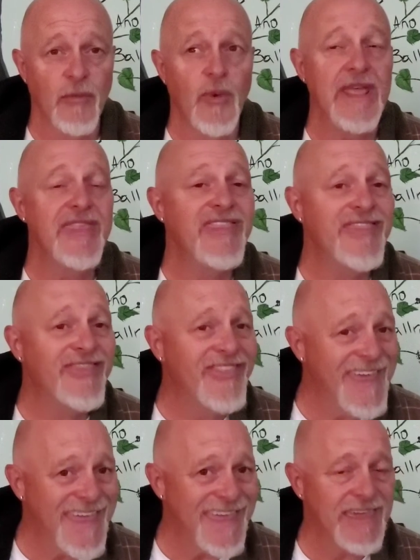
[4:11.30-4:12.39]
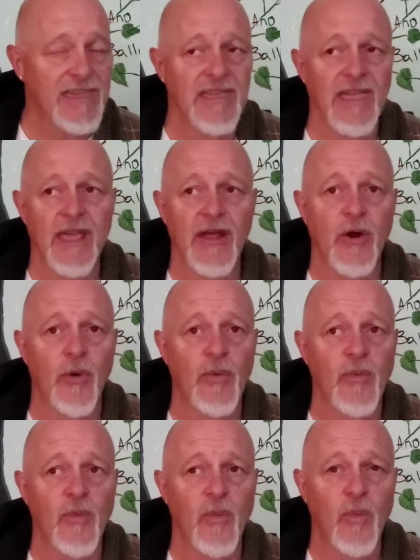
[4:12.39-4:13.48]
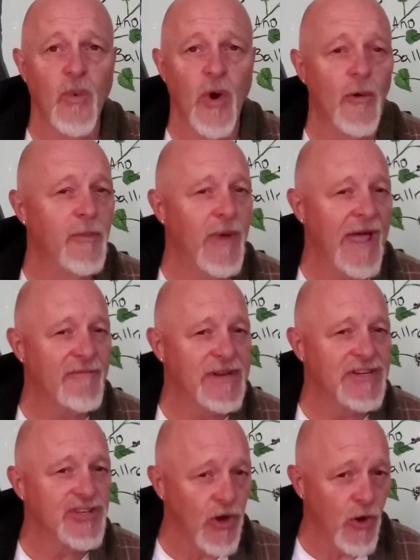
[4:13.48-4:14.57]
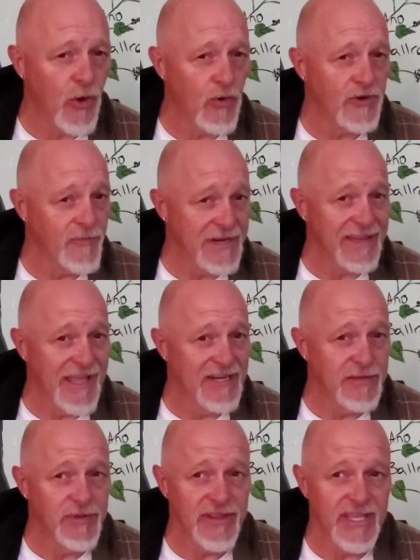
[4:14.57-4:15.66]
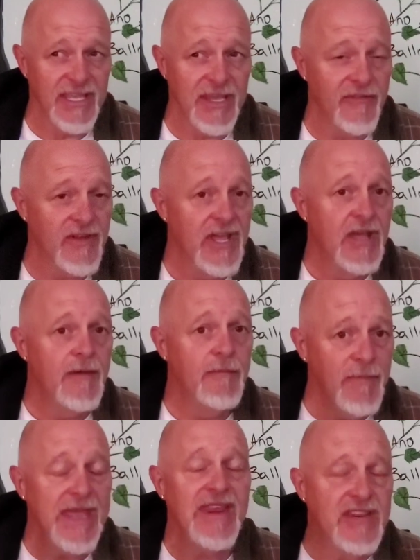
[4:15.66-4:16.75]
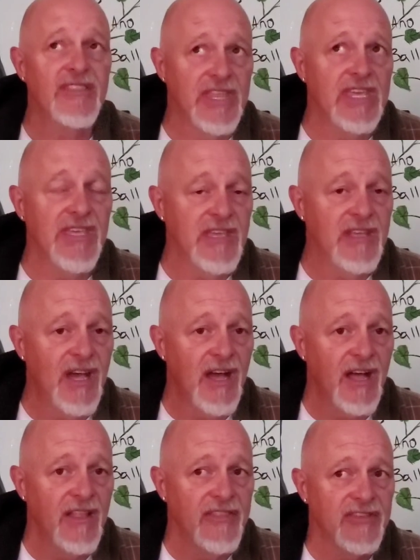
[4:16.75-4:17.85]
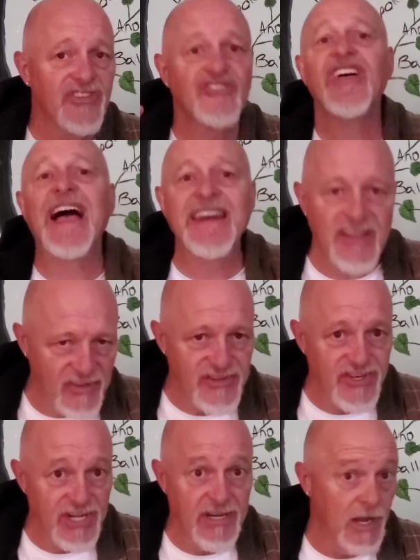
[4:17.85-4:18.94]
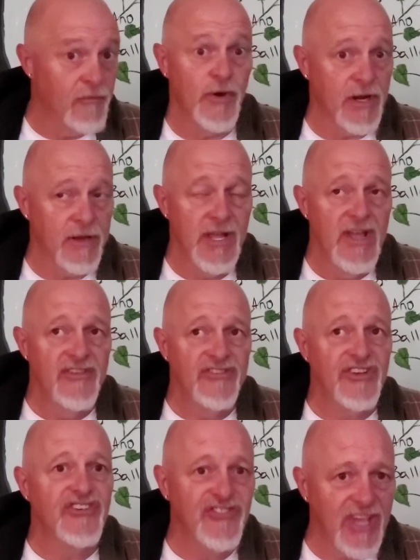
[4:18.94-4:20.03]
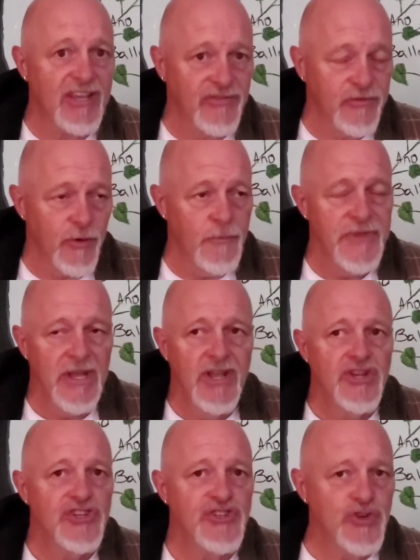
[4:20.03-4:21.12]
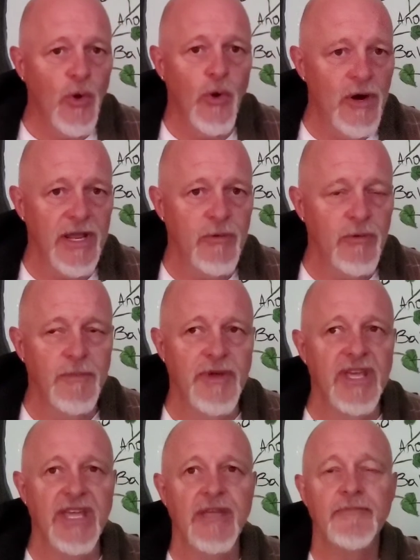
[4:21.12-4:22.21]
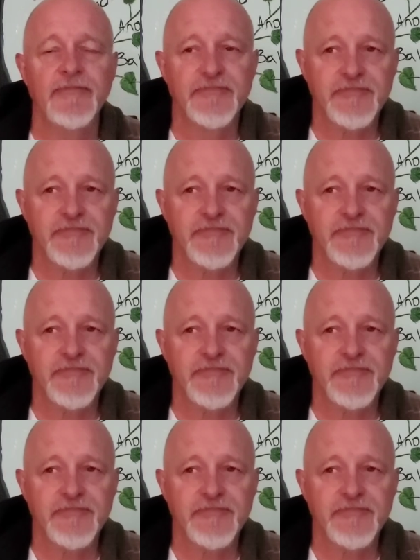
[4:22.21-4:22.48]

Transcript: we think or have been told or been led to believe meet the society's agenda of what a successful story would be,